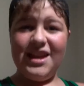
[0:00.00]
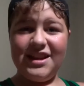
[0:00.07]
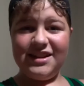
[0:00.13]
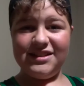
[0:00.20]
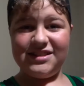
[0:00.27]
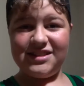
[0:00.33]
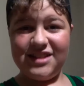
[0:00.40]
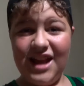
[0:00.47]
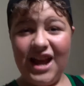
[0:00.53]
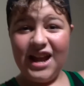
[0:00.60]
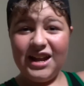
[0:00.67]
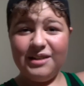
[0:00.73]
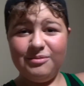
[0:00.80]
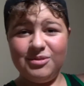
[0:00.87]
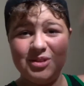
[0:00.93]
It is
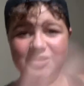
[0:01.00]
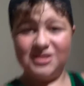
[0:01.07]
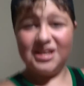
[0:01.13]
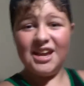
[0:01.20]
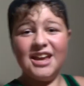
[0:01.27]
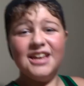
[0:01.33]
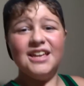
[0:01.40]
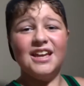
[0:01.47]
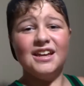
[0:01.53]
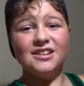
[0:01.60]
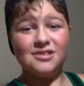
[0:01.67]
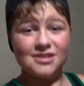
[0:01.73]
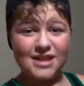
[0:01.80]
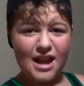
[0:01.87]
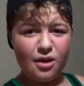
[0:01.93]
time to take a
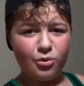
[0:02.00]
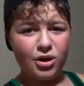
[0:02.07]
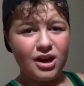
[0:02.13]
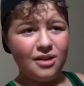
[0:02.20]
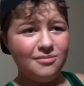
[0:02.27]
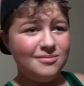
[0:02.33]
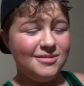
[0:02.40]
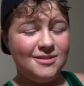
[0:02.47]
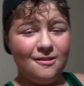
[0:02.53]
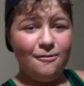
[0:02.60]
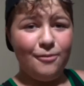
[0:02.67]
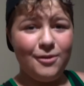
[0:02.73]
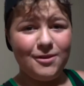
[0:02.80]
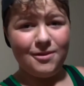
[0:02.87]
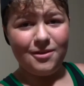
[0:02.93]
shower. I'm done
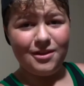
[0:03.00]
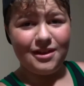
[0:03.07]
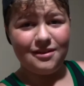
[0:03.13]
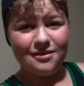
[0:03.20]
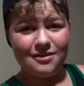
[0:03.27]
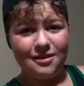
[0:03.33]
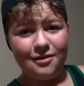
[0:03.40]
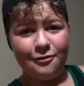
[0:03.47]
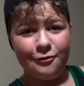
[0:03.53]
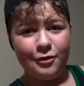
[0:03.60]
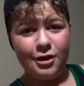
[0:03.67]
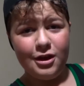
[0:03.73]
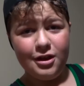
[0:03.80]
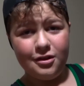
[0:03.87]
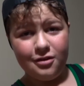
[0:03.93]
with all that stuff,
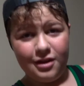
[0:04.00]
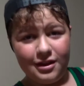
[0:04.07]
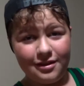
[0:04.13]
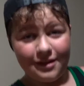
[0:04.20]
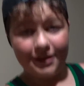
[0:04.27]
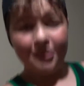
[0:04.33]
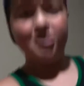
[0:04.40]
so let's take